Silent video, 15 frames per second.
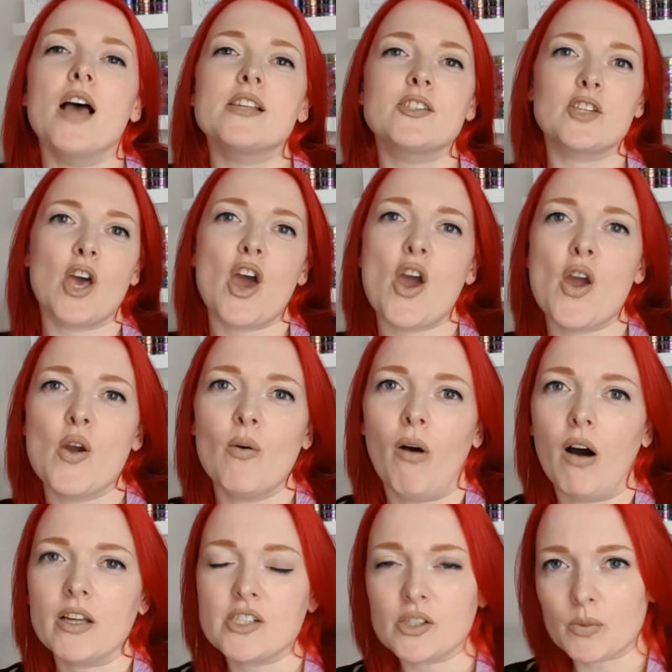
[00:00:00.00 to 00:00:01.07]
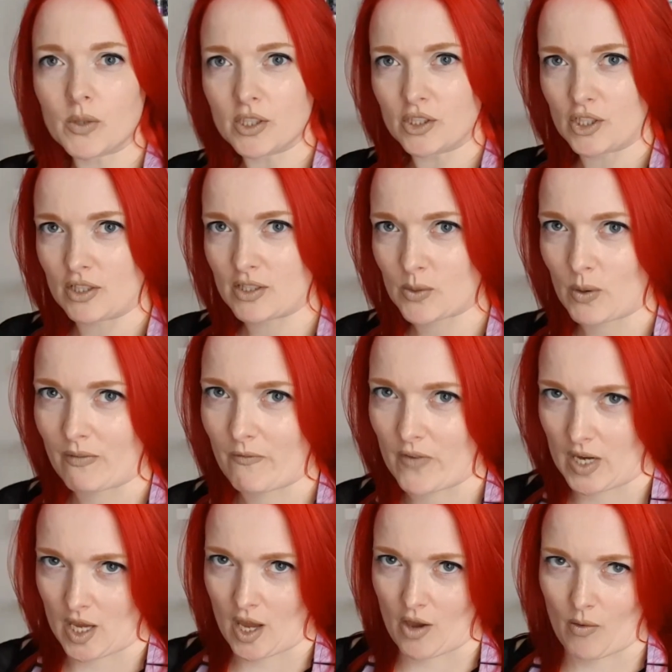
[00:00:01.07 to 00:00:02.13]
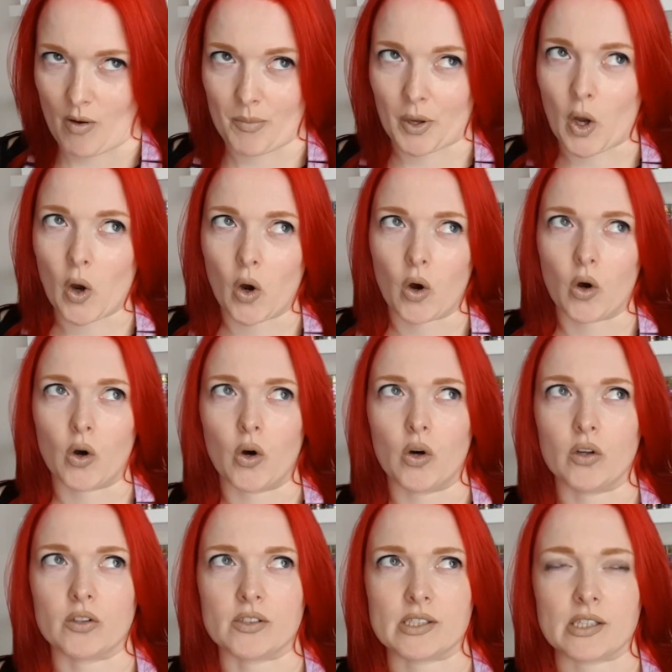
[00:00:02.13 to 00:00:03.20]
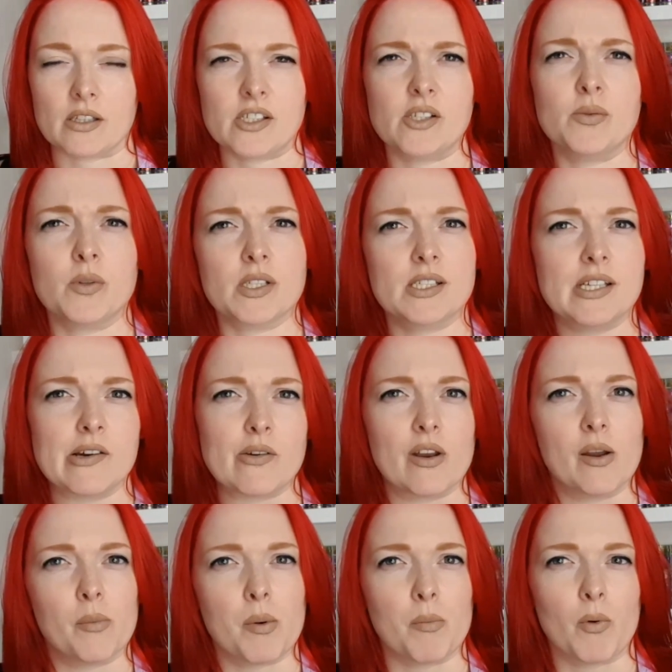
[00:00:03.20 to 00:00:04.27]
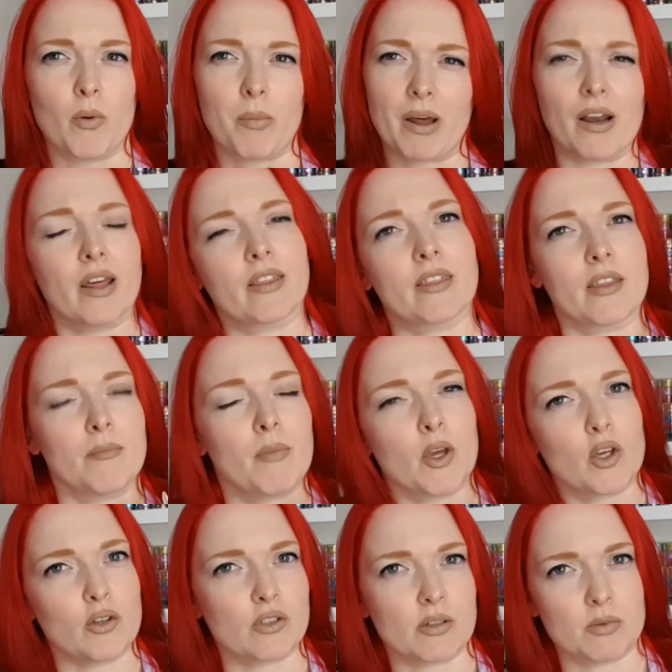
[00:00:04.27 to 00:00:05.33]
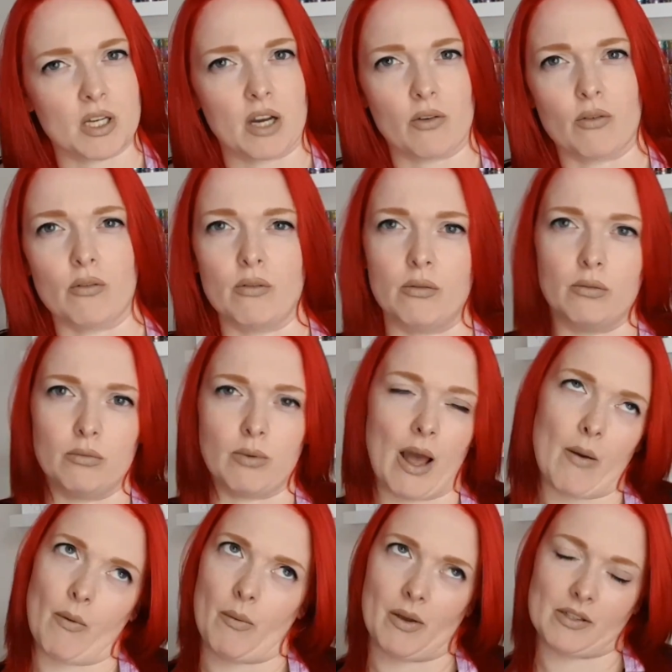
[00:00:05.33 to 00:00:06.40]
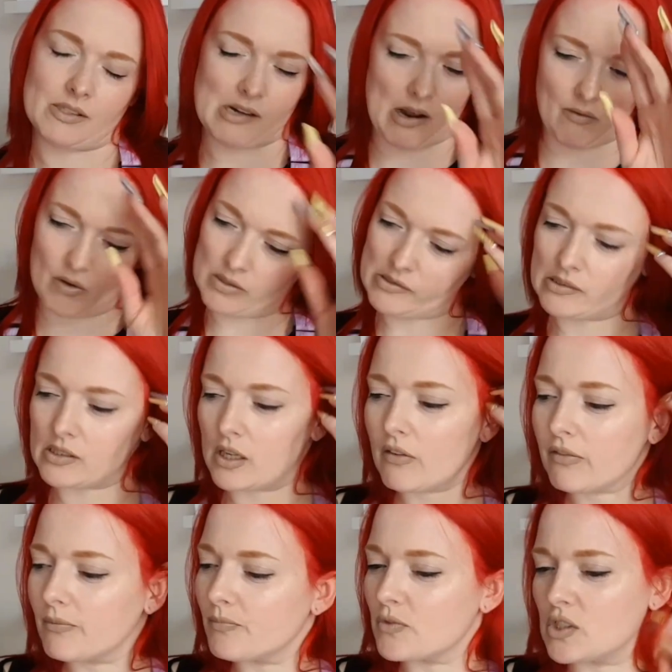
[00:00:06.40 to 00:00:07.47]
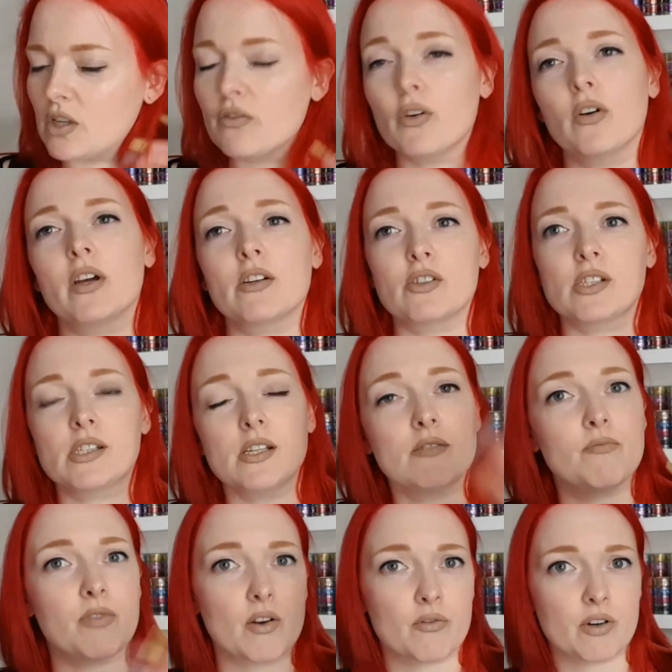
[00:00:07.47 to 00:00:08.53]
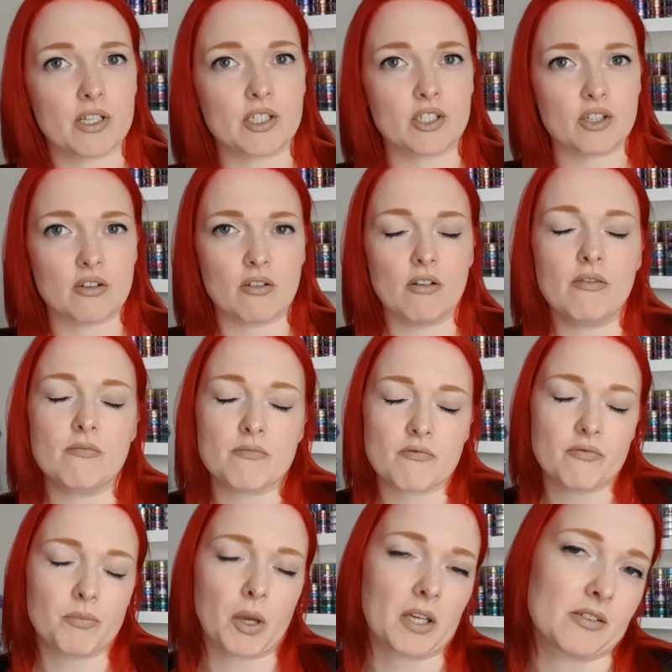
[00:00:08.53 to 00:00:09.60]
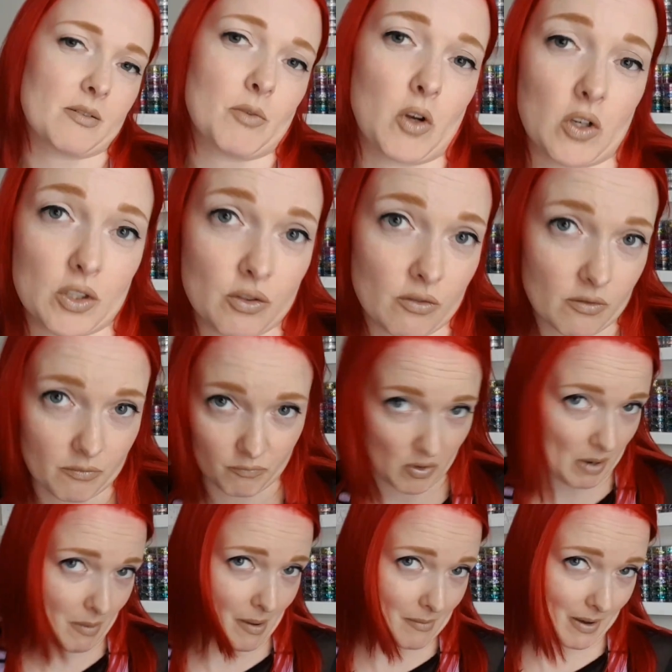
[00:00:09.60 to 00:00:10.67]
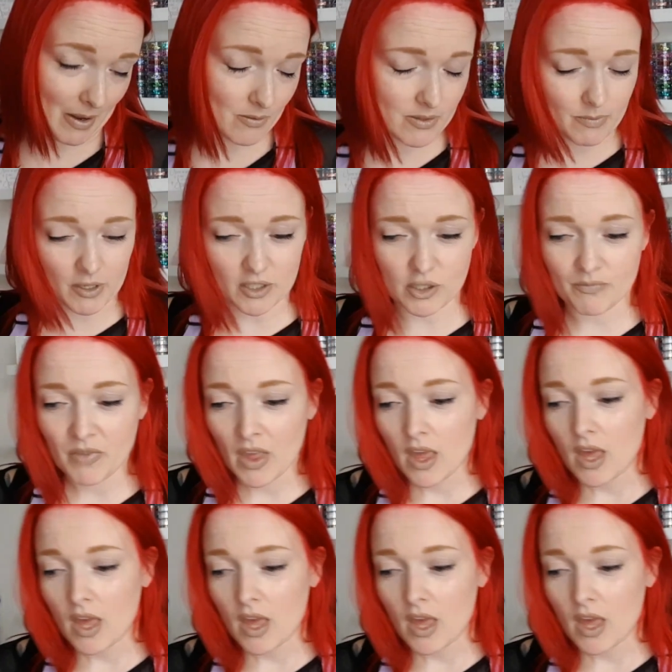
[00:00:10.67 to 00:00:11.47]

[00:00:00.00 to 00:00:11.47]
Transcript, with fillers: So I just wanted to do this quick video because I just wanted to tell you a little bit more about like the, my YouTube channel, how it works and how it runs and stuff. So if you're not interested, feel free to tune off because I'm not going to talk really about nails much.